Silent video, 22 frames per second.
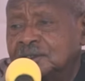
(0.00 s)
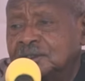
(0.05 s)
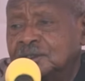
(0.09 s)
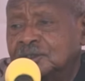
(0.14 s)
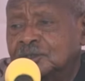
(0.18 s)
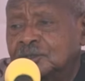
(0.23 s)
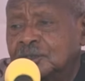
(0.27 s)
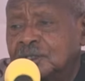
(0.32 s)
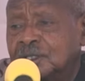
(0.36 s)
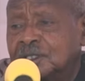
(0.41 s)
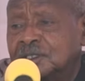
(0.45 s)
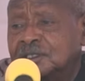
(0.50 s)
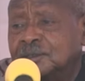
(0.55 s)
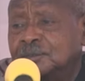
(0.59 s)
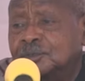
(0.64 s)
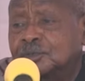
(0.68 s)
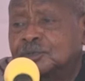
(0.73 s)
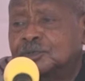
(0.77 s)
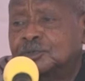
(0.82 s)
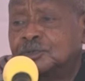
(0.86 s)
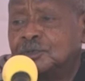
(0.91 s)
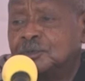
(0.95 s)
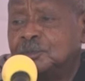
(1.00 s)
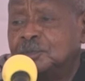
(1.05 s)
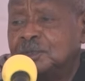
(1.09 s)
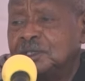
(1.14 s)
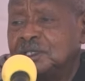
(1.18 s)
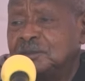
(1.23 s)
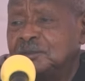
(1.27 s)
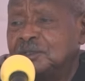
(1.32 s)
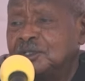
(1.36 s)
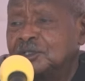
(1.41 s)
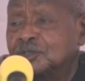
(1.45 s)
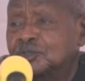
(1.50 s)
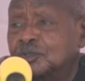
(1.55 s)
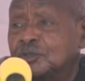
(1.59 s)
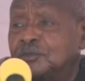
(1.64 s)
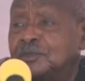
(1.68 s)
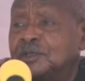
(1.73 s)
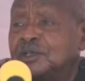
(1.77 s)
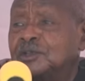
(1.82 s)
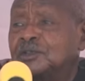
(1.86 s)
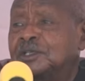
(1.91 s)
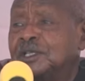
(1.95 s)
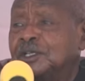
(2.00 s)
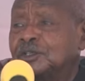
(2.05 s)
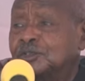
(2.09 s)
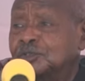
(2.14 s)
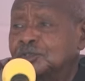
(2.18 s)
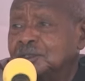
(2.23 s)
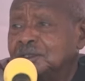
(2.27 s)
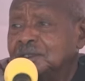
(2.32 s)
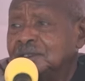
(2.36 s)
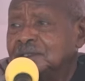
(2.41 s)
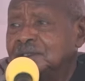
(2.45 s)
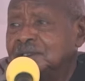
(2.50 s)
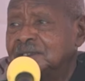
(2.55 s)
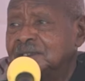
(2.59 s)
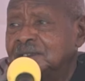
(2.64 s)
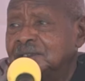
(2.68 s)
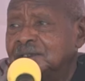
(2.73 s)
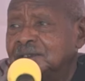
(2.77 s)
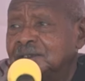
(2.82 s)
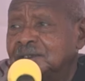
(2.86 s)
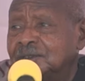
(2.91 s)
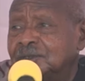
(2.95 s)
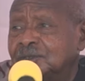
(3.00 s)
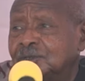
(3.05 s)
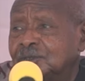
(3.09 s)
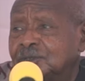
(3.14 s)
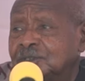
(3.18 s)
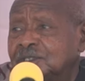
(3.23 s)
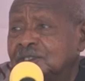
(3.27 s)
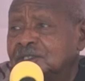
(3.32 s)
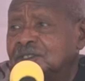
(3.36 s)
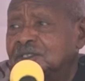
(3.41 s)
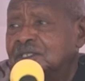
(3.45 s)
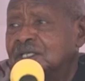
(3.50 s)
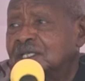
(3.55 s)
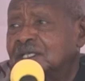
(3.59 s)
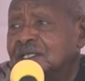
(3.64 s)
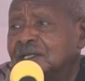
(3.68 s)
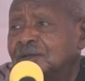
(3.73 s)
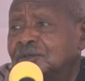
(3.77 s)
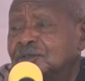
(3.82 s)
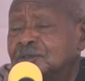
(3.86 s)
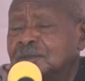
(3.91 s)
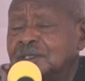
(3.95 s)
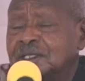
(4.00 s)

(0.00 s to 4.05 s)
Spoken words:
Scholarships should be in the Ministry of Education, not in the state house.